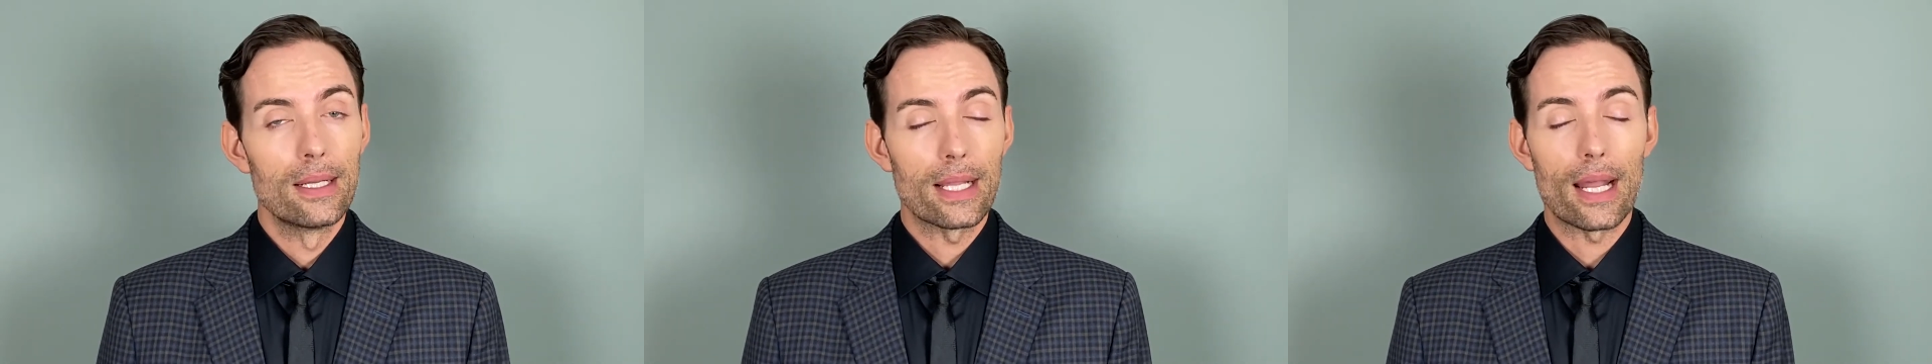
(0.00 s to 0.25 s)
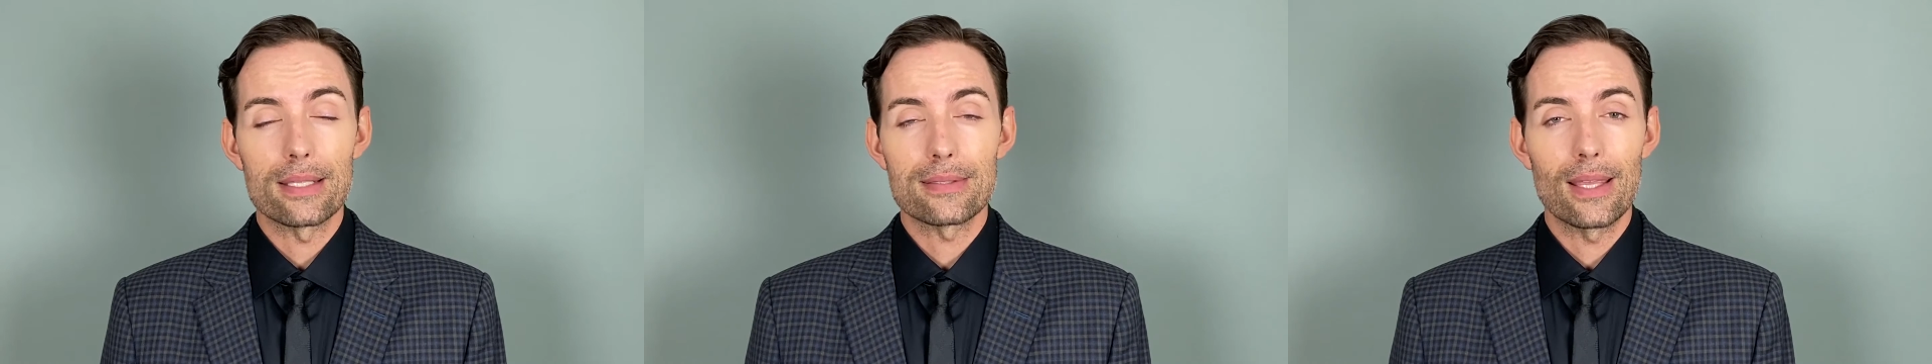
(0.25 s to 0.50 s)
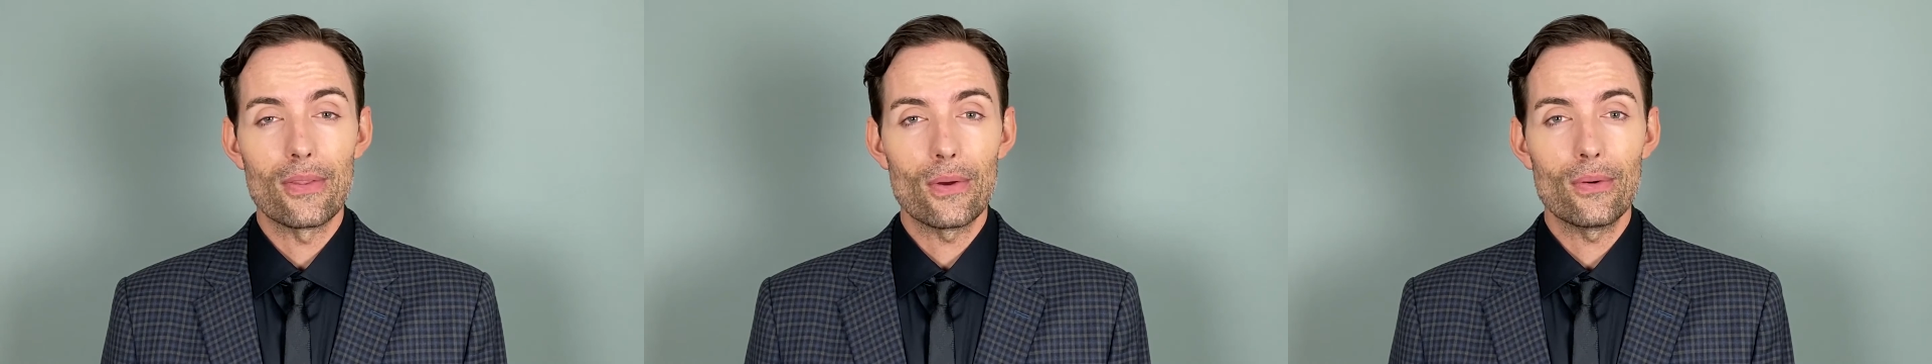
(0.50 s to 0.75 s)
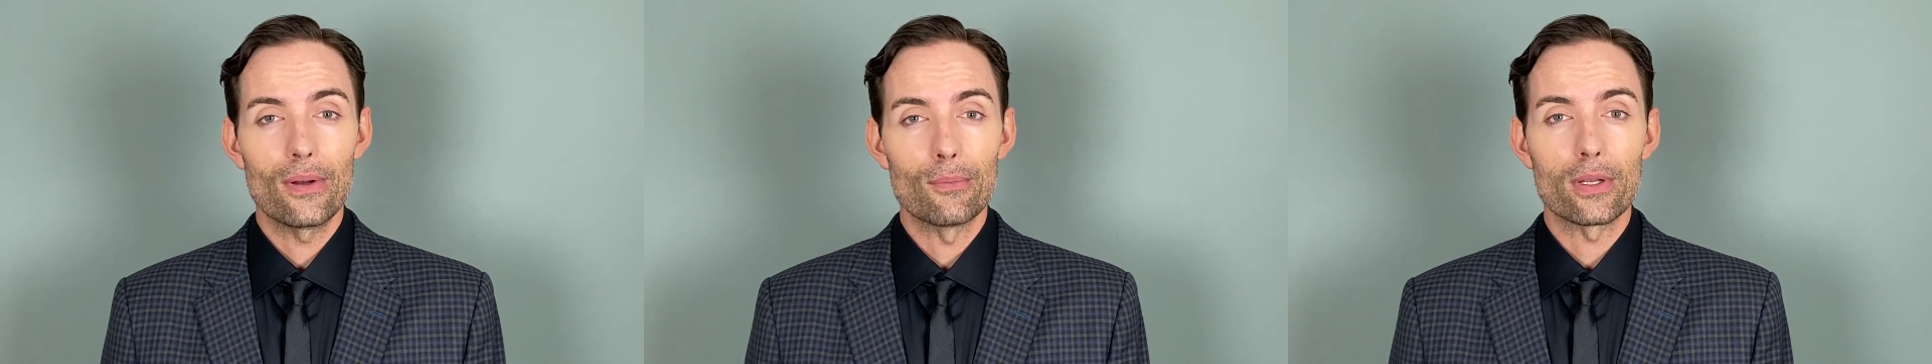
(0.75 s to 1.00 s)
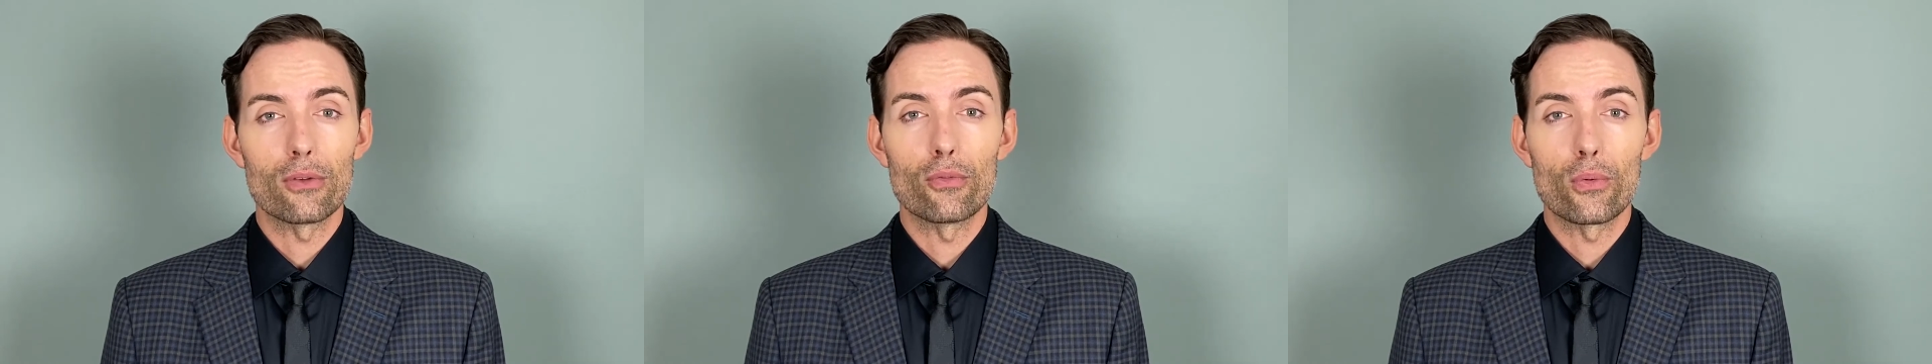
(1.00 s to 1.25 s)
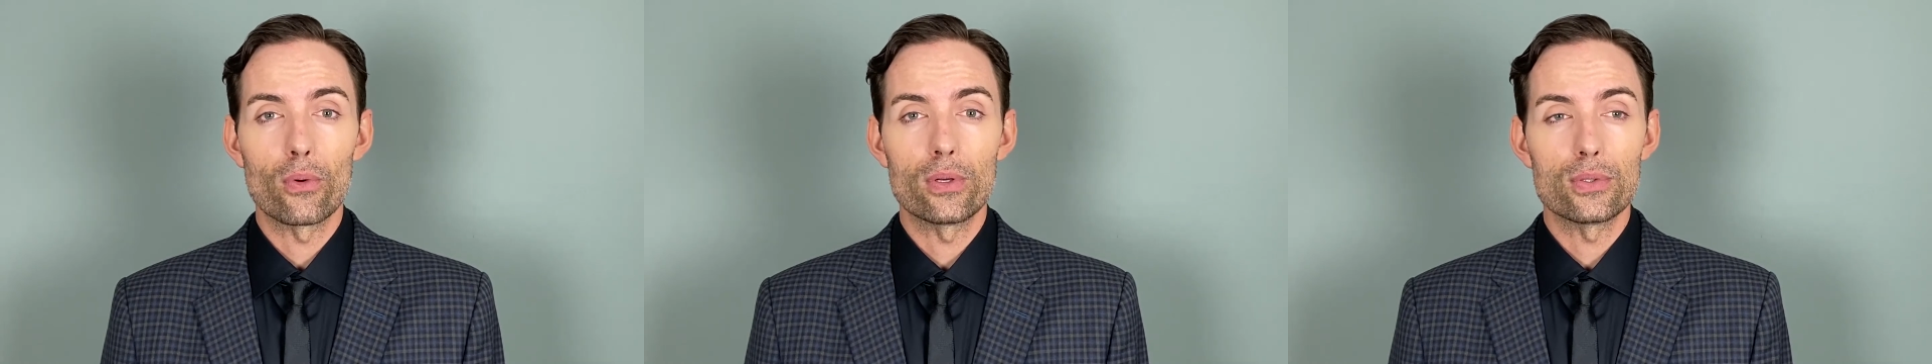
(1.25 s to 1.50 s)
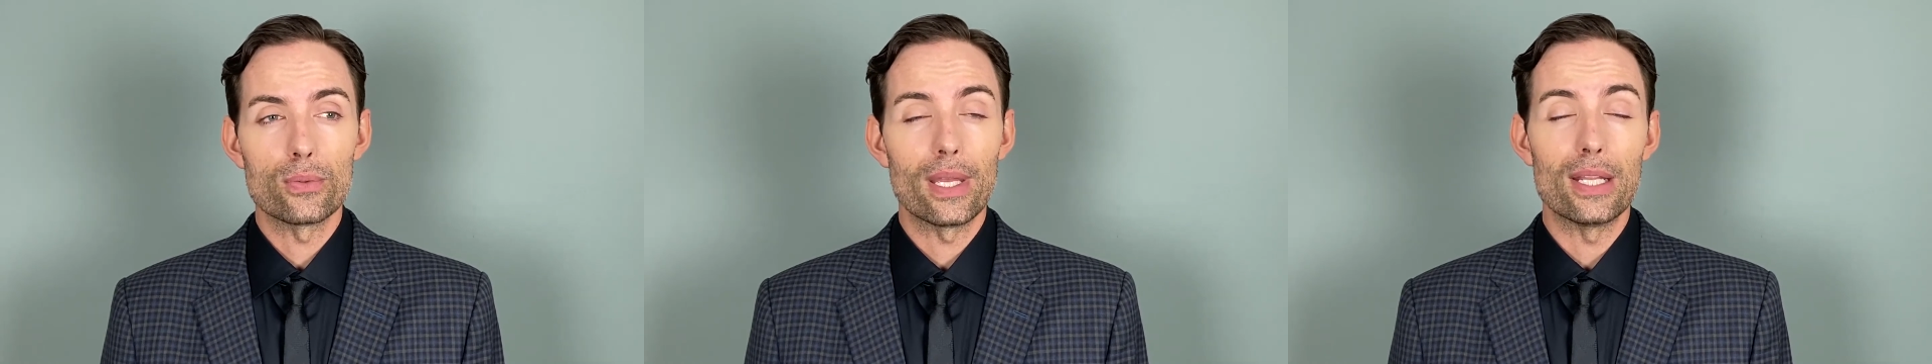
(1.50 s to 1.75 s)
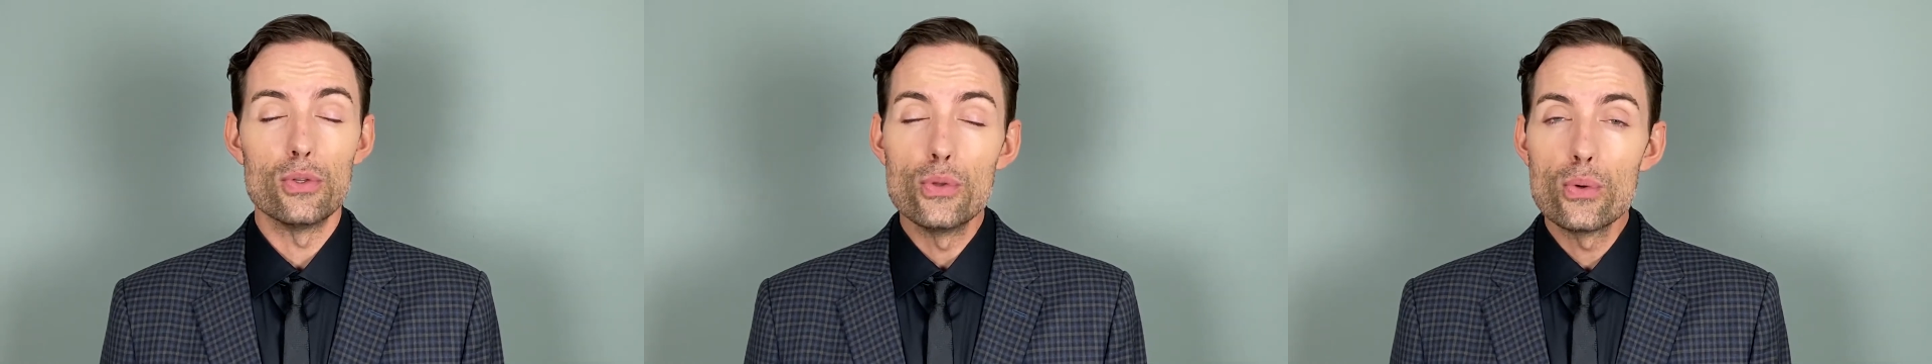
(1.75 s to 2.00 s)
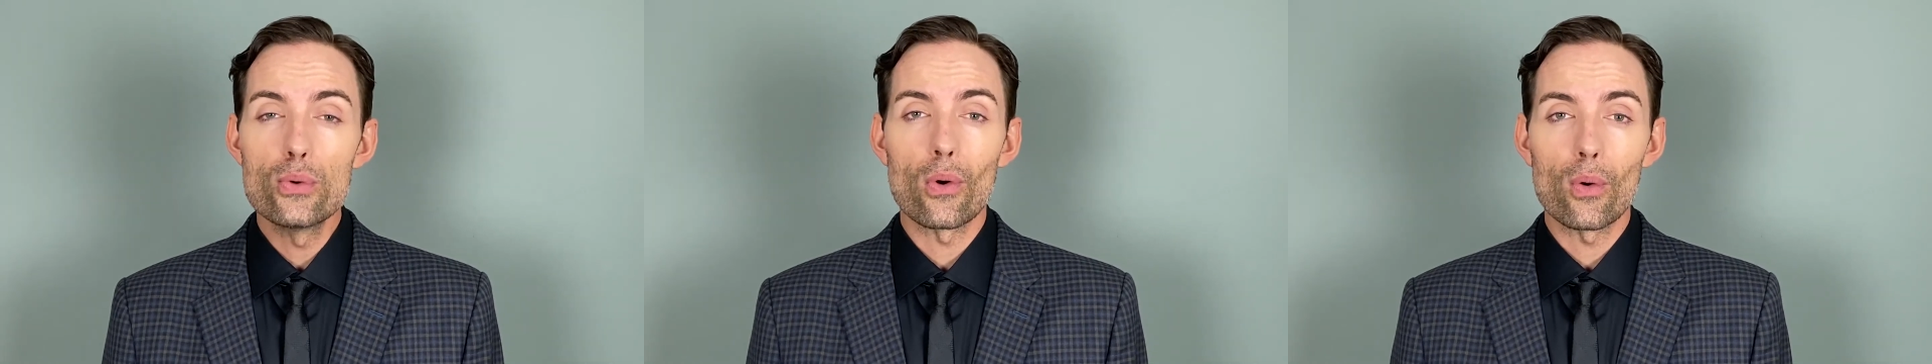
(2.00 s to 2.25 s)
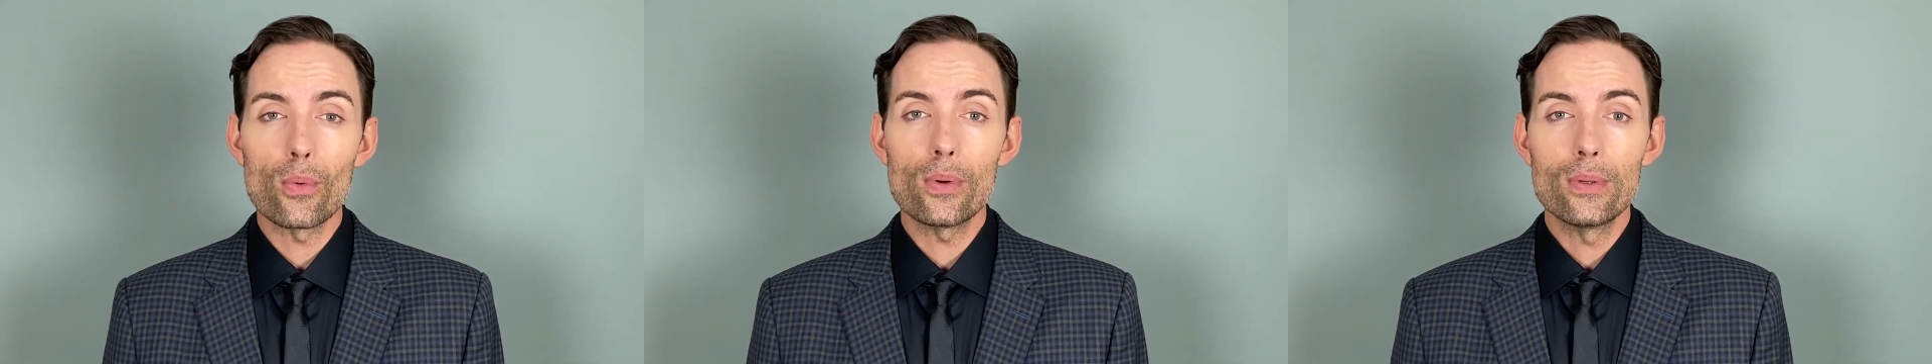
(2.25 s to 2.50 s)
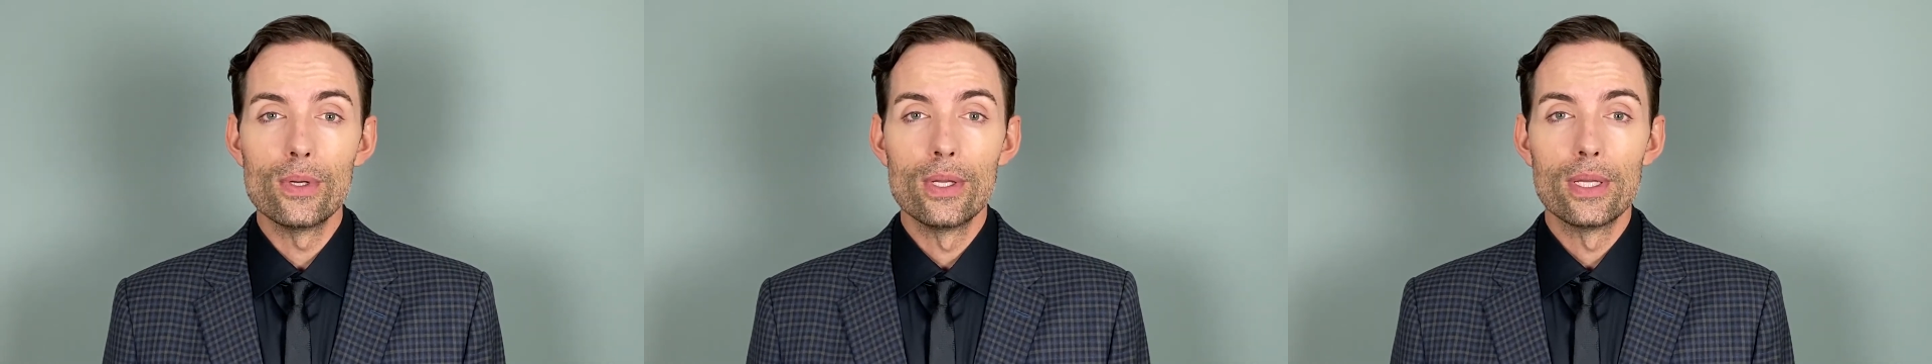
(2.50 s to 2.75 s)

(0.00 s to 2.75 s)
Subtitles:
Gotta say though, I'm looking forward to a new normal,